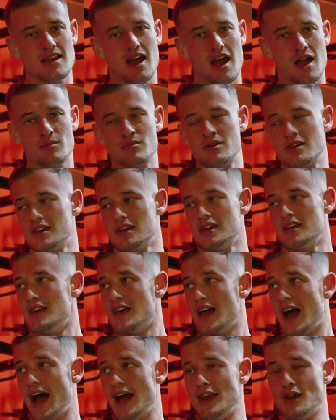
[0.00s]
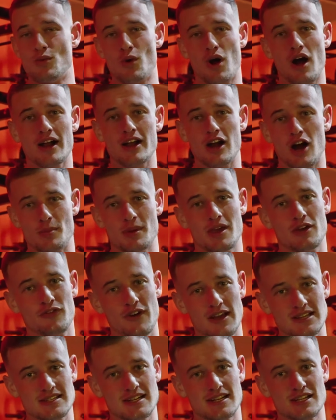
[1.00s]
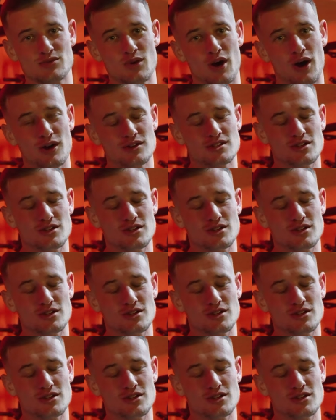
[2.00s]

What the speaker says: time, and your workout will be affected as well.